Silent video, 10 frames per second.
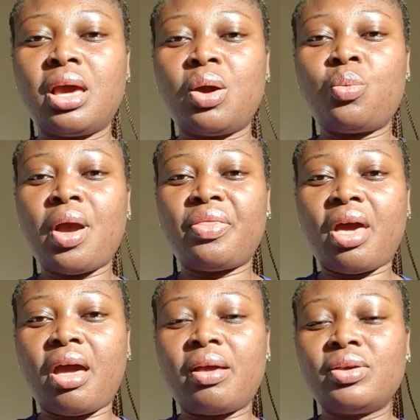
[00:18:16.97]

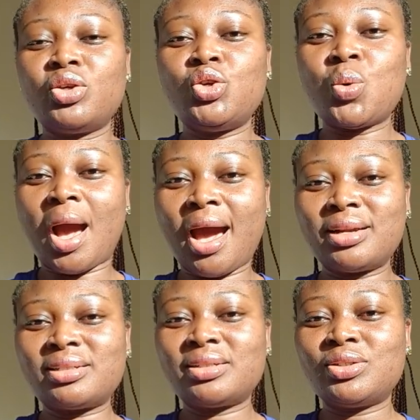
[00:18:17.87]
whether you
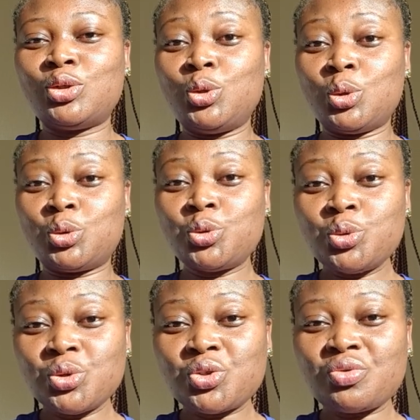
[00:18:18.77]
had your
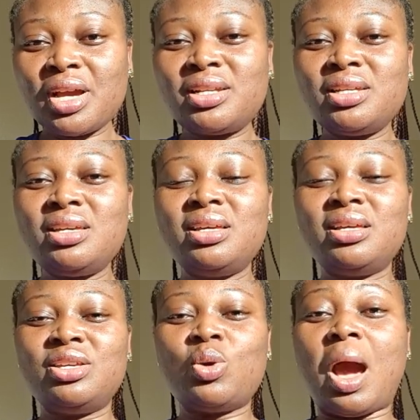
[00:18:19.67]
tools ready,
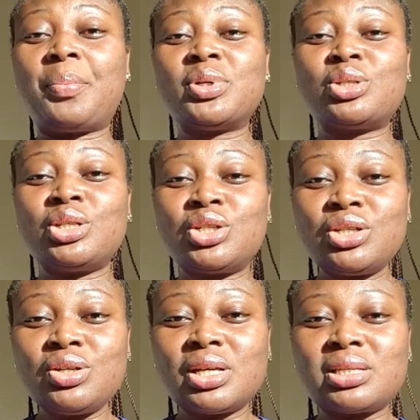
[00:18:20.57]
you have positioned
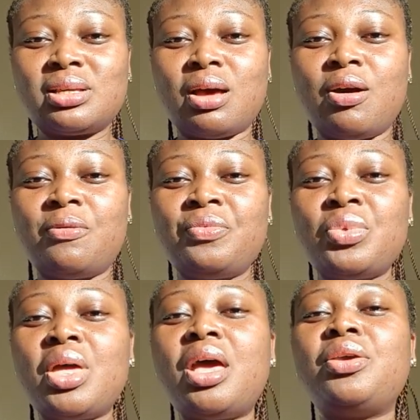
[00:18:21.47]
yourself,
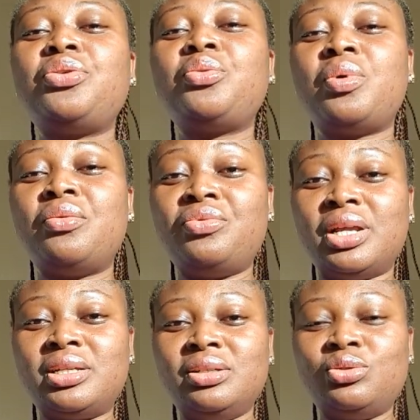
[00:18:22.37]
and you were
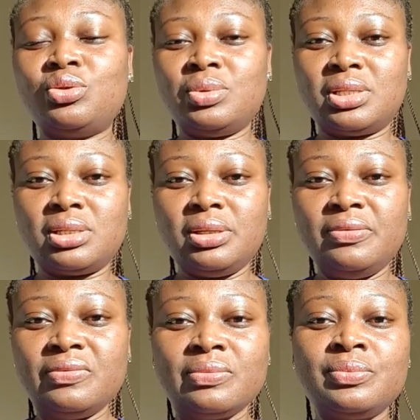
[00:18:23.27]
ready to receive.
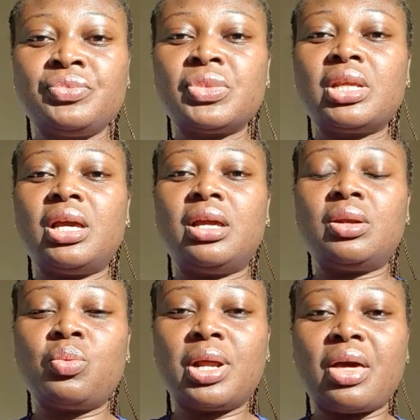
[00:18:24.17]
And
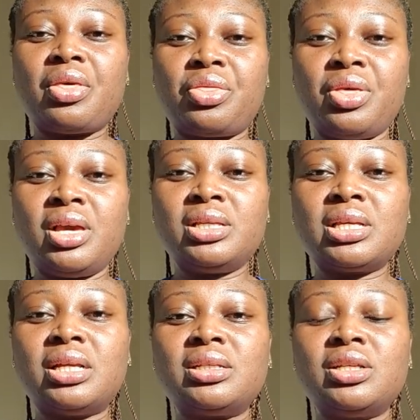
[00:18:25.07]
what are the things
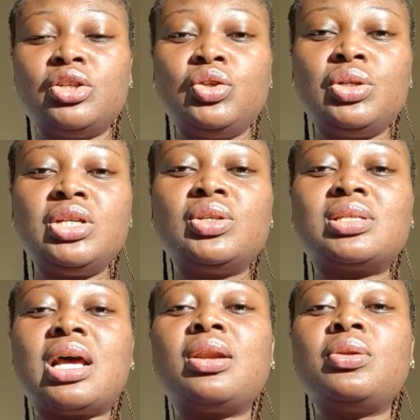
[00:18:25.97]
that you need to
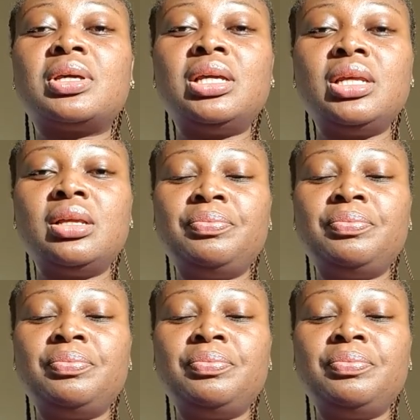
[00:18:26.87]
start looking